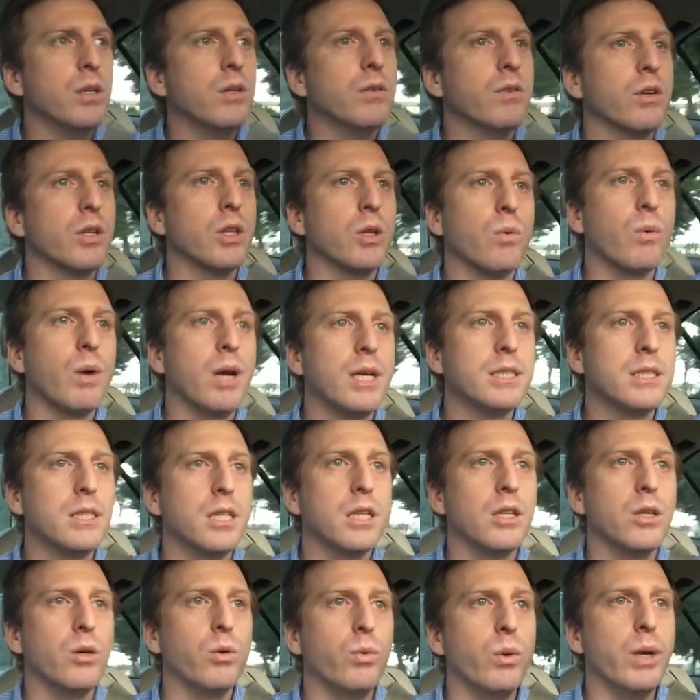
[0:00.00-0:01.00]
For the rest
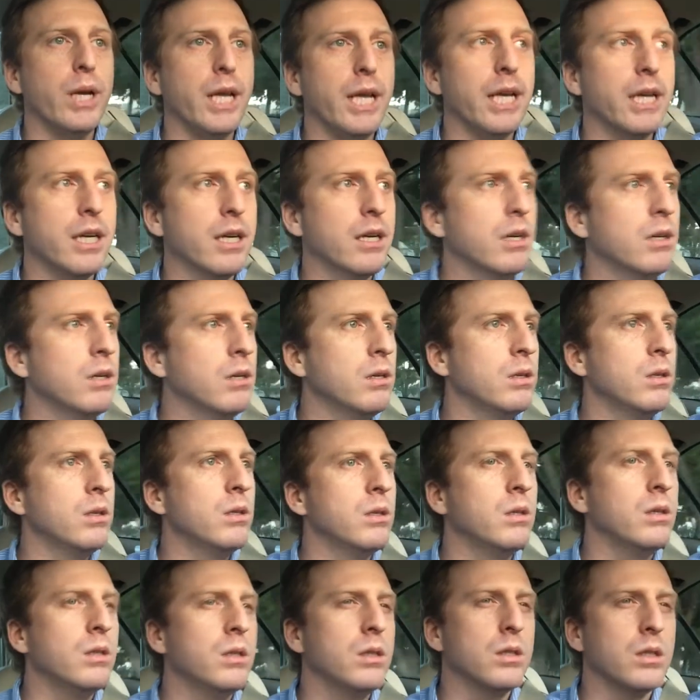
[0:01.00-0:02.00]
of the week,
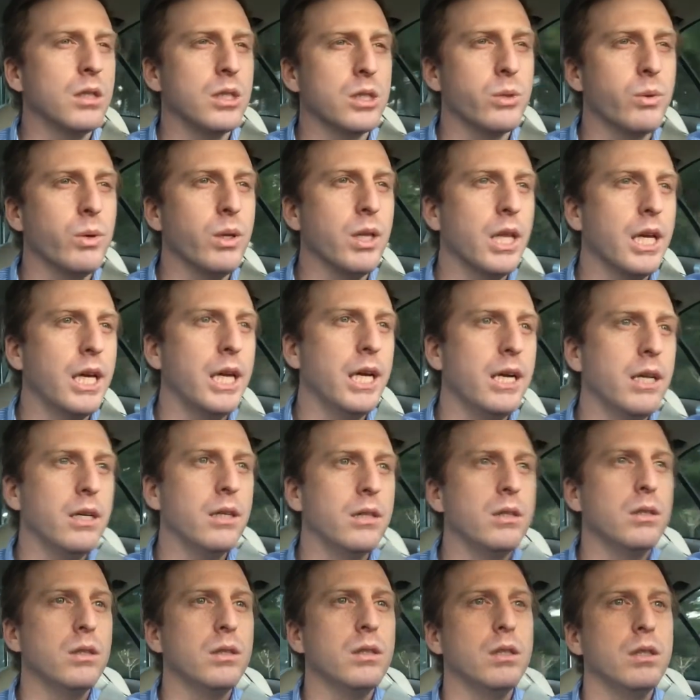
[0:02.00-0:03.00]
there's really
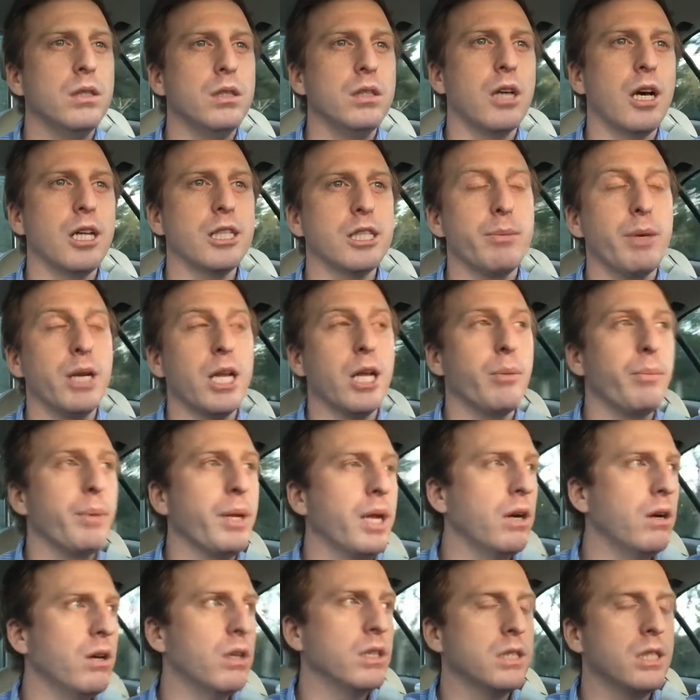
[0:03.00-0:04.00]
not so many
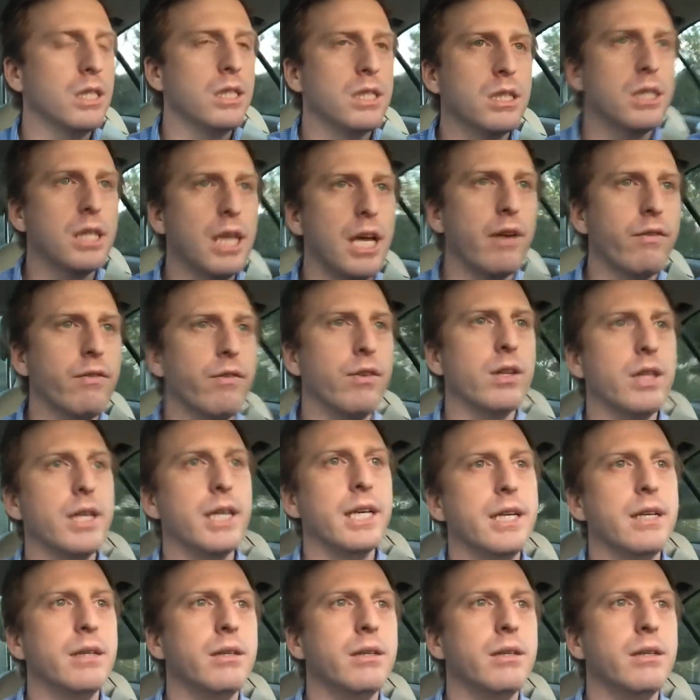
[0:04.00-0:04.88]
appearances, thankfully.